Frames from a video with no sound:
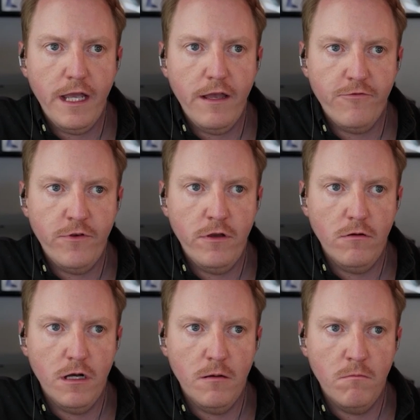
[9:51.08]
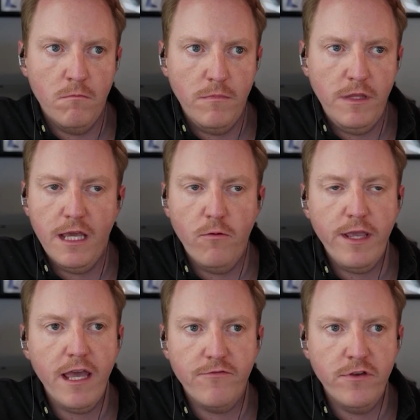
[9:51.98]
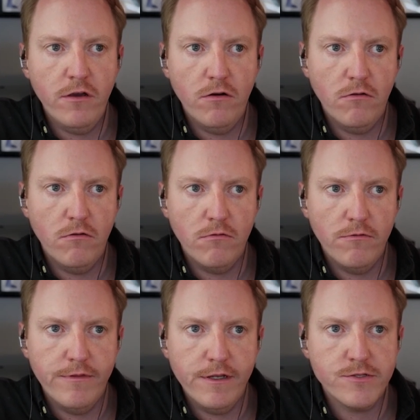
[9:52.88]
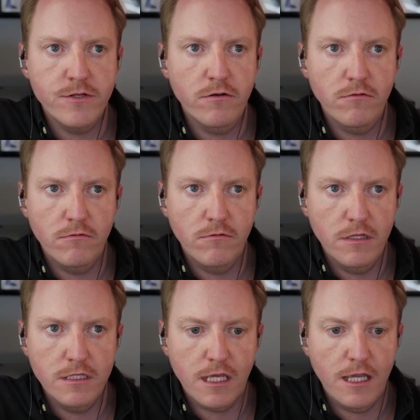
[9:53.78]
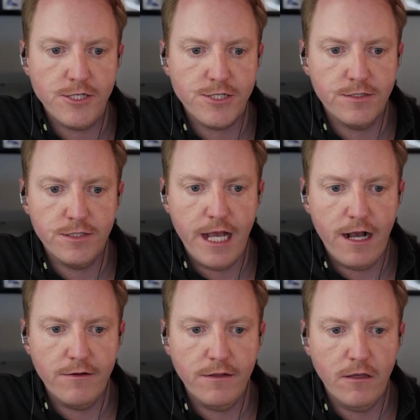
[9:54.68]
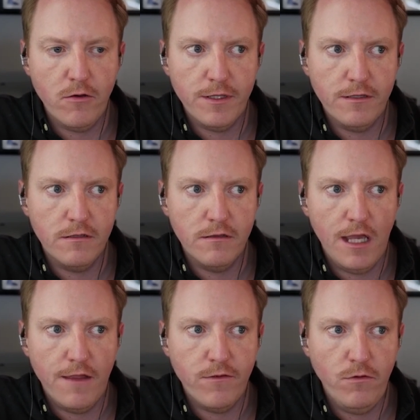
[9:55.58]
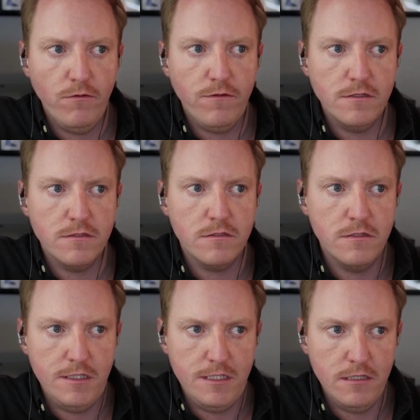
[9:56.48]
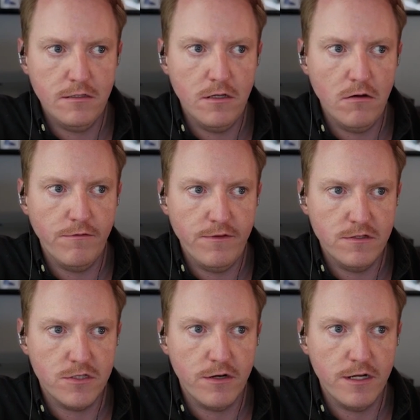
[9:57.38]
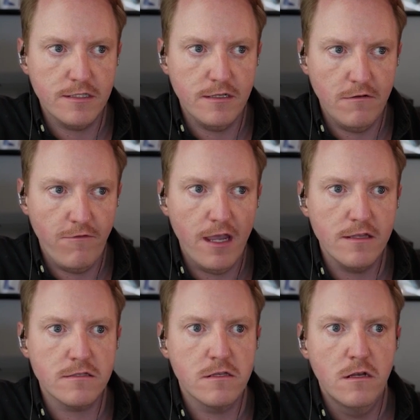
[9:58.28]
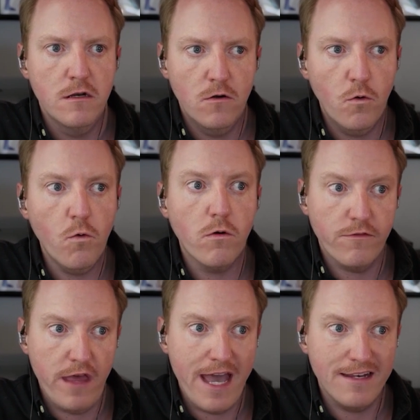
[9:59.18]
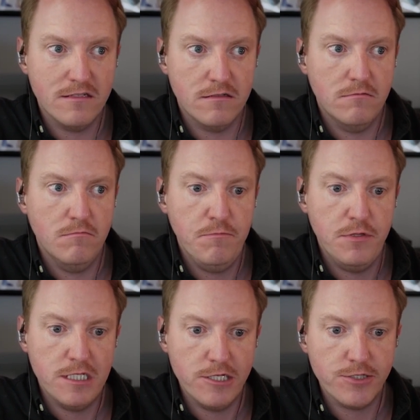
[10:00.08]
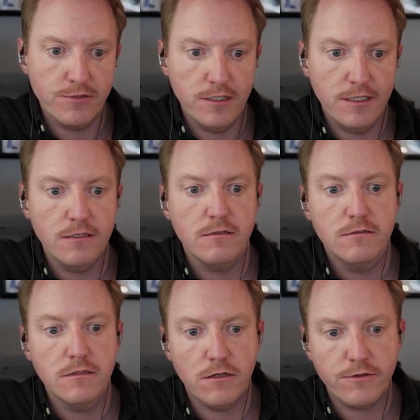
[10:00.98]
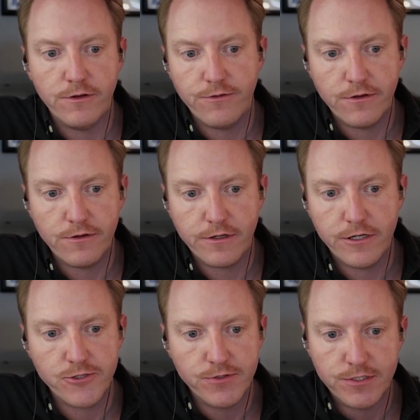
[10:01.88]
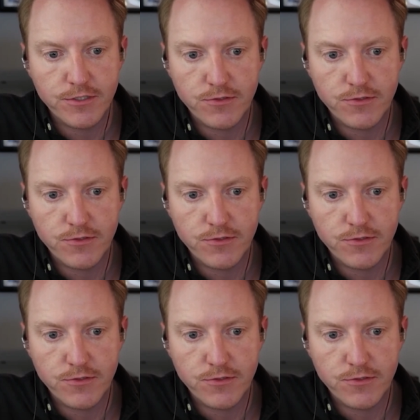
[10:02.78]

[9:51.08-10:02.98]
have no, there's no indication out in the open that the Houthis did know of these strikes in advance, or that potentially, a third country such